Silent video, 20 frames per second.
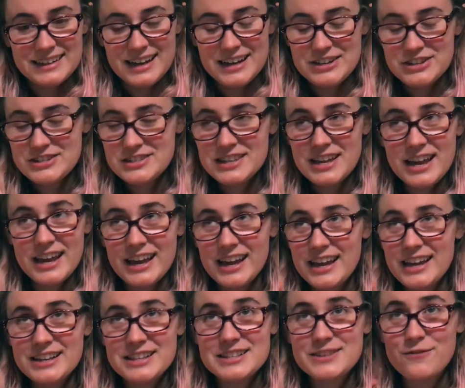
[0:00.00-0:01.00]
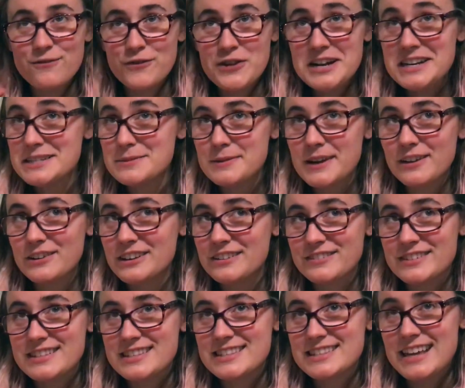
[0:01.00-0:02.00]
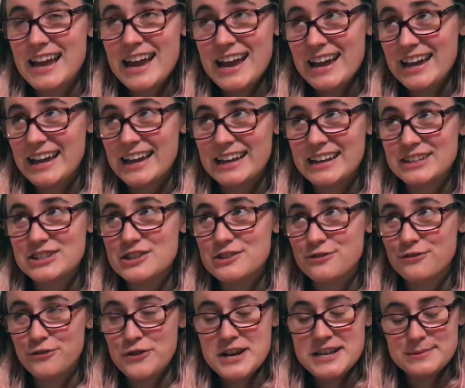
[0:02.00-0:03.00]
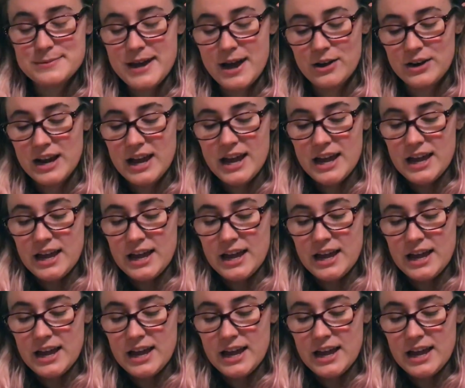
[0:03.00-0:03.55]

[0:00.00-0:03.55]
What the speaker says: I just like, it freaks me out even saying it. It just freaks me out.